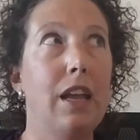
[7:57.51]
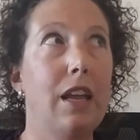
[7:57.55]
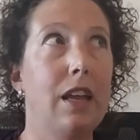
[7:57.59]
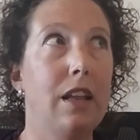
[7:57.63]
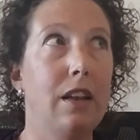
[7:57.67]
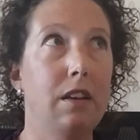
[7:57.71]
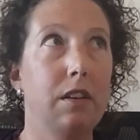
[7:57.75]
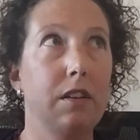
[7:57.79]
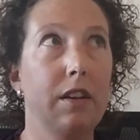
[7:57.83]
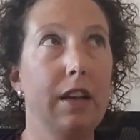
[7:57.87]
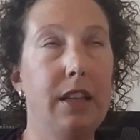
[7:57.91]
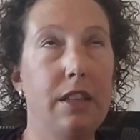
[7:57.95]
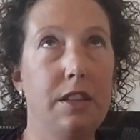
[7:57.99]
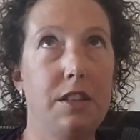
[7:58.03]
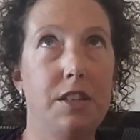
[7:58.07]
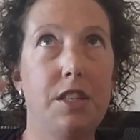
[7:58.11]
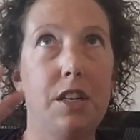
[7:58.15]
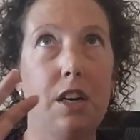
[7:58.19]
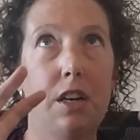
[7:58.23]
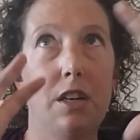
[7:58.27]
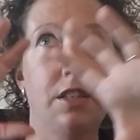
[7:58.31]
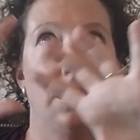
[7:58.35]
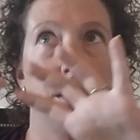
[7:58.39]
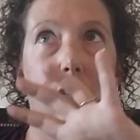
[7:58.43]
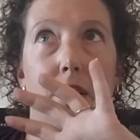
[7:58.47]
And, and
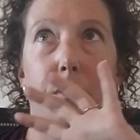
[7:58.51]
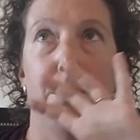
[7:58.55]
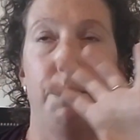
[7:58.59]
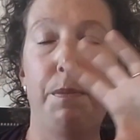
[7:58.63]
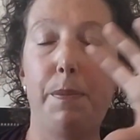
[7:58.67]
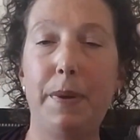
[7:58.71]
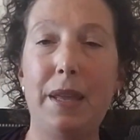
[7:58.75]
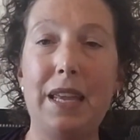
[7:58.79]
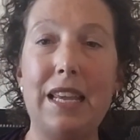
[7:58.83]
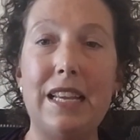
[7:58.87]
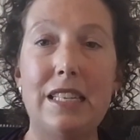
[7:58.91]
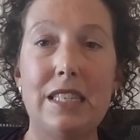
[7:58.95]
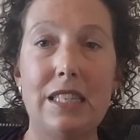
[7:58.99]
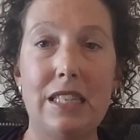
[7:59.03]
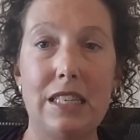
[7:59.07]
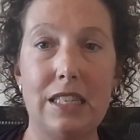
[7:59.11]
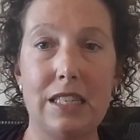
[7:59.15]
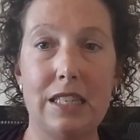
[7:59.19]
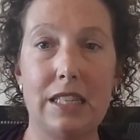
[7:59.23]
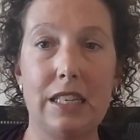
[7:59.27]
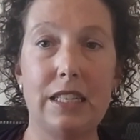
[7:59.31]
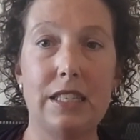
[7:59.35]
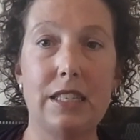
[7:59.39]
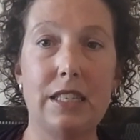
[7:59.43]
start to piece these things